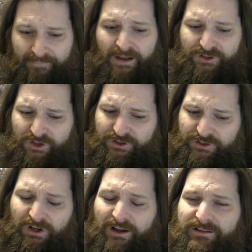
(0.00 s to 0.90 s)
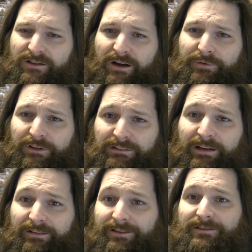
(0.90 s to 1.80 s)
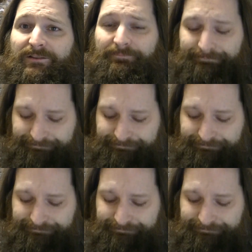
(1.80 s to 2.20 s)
It's a good sauce. I really like this.